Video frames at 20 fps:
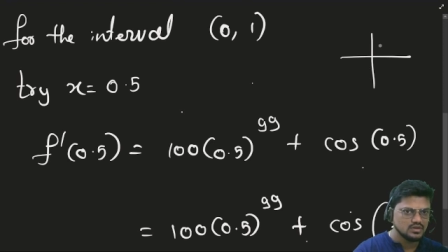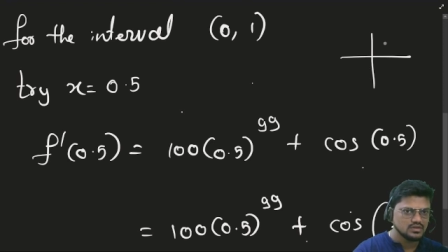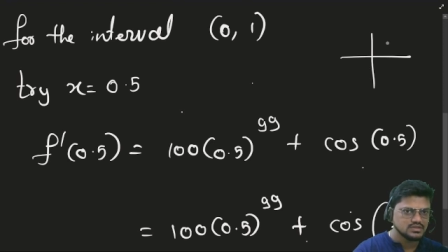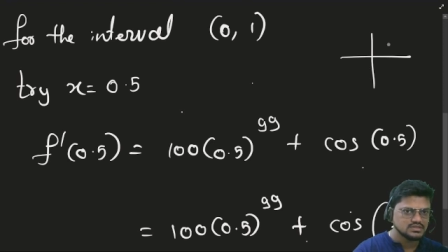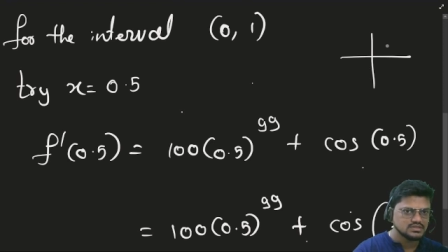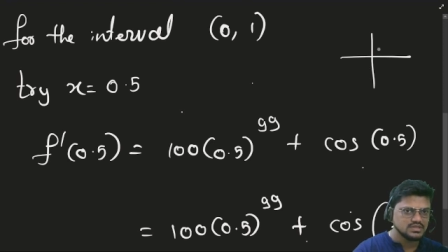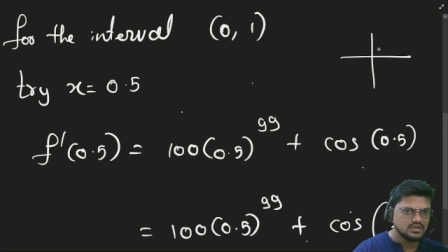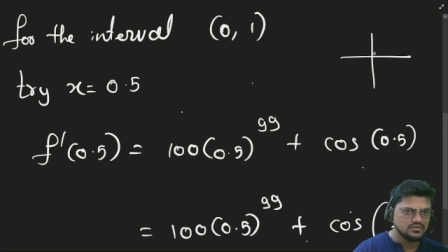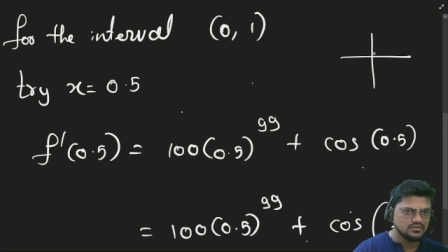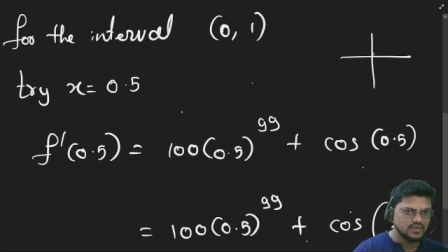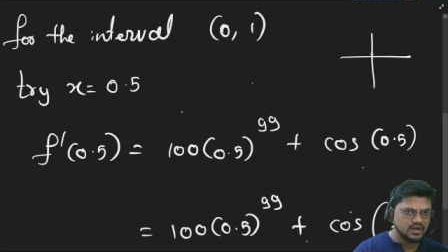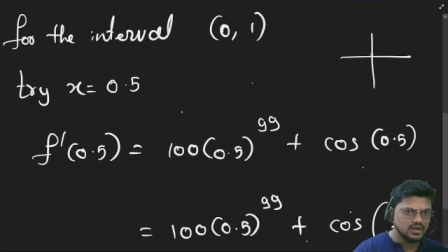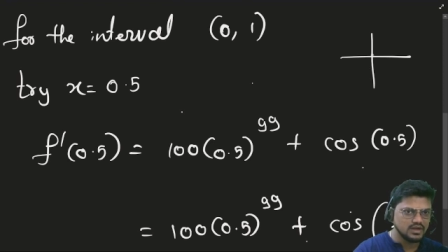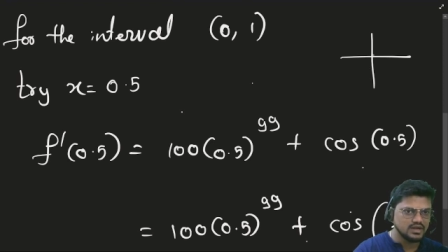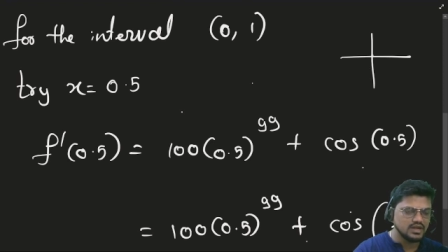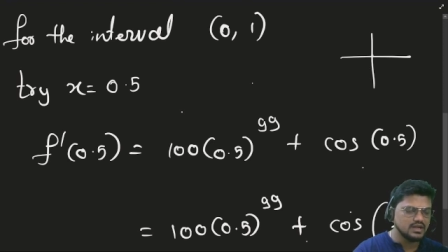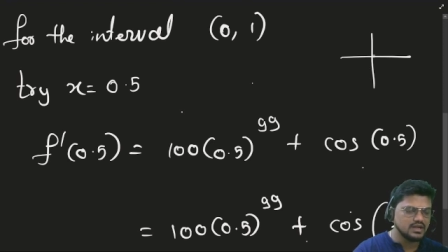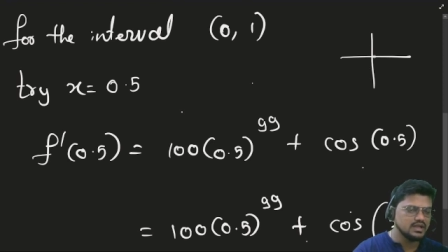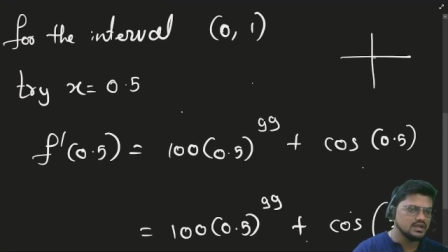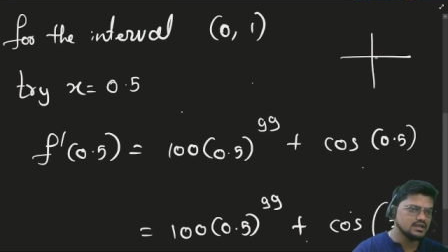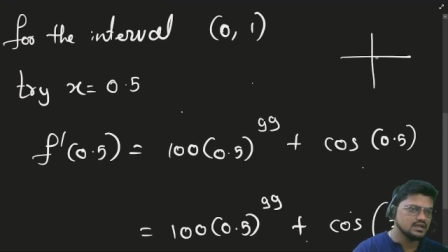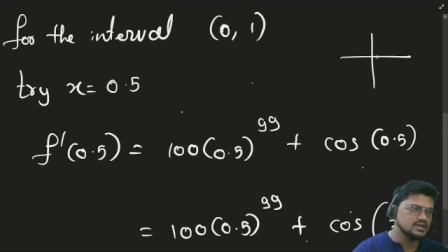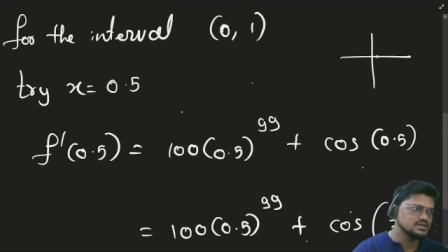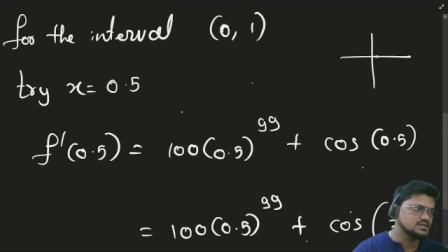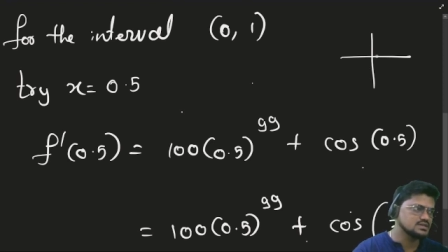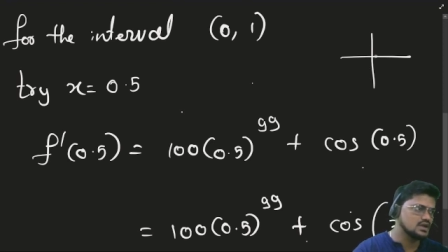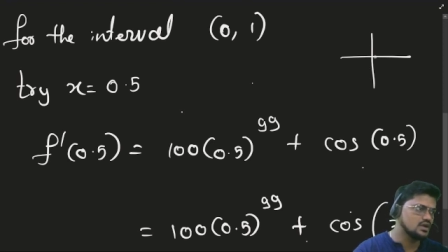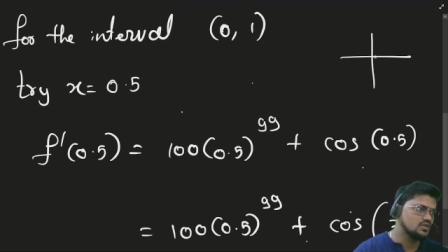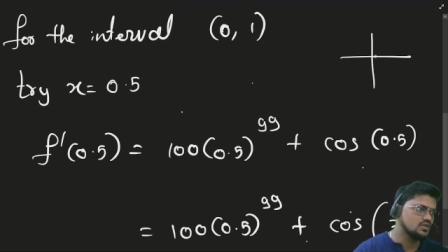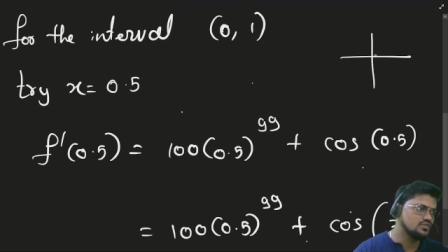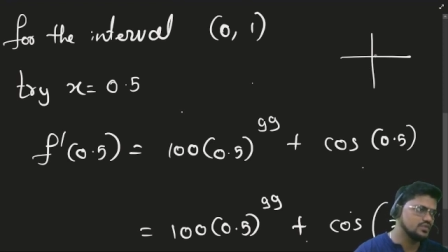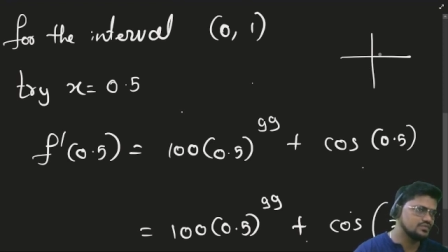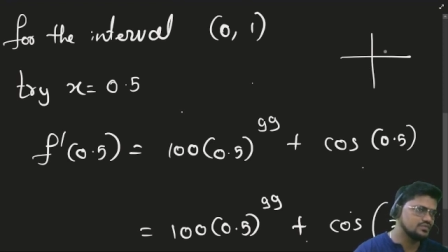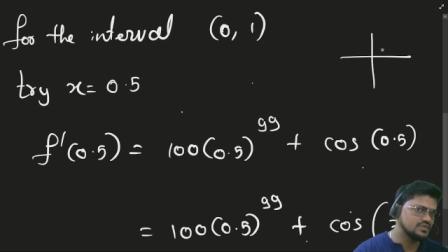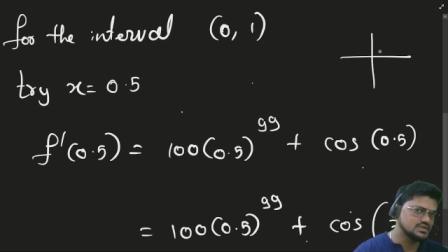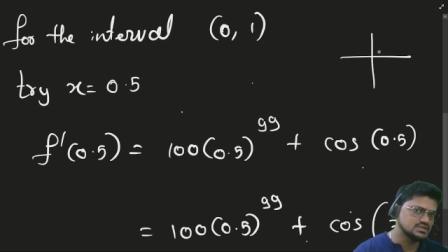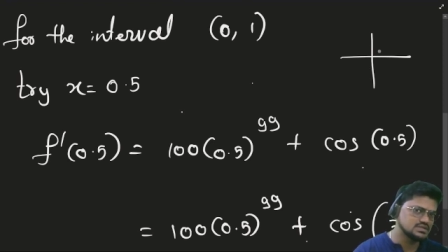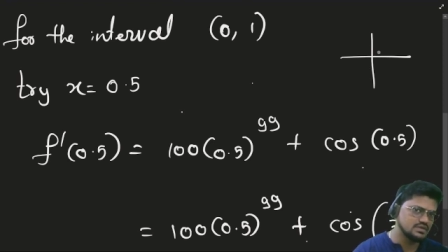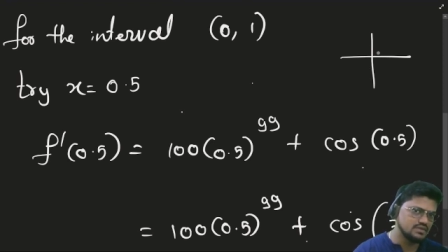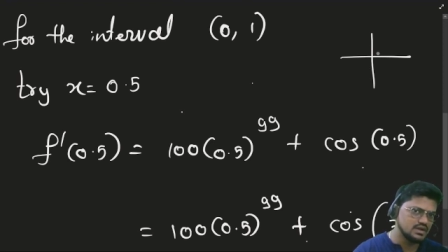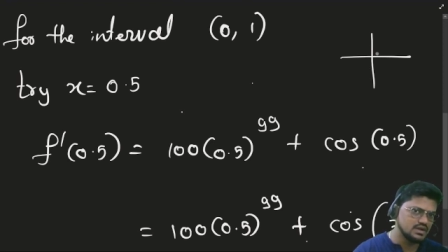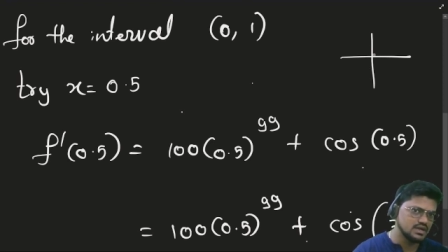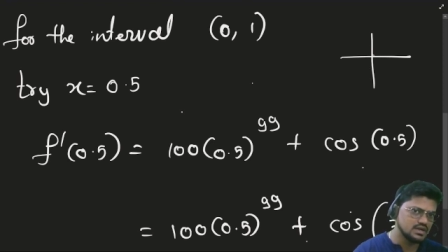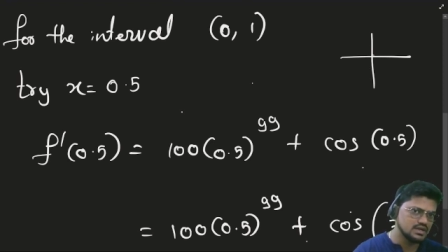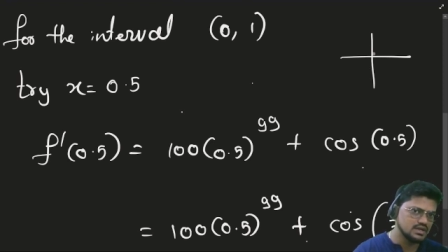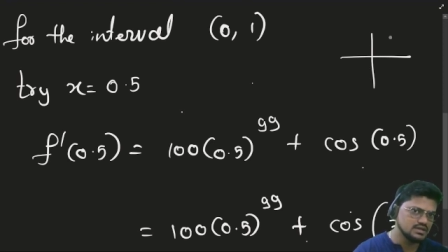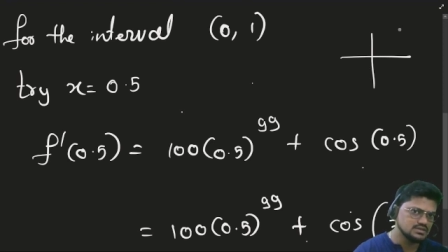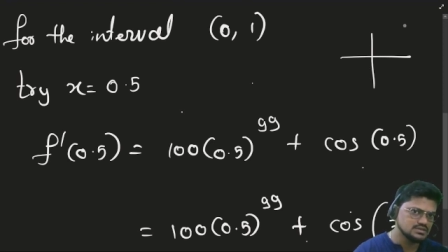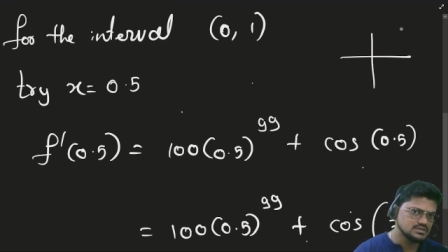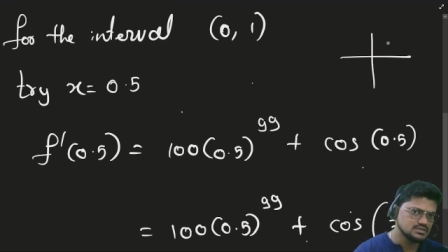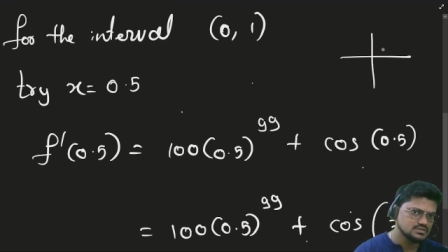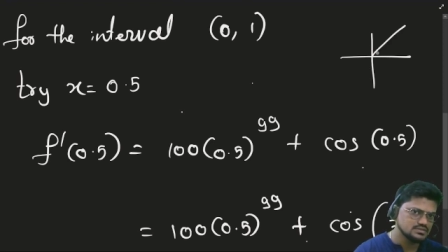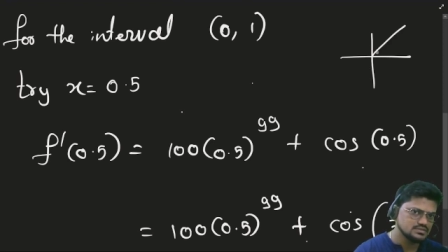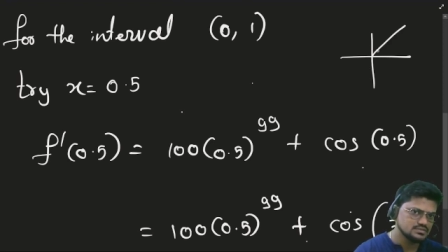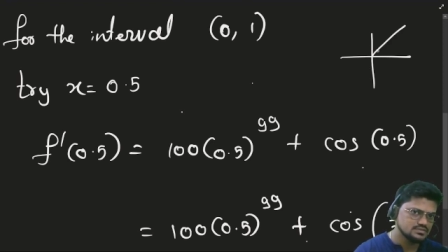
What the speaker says: See, 1 radian is around 57 degrees,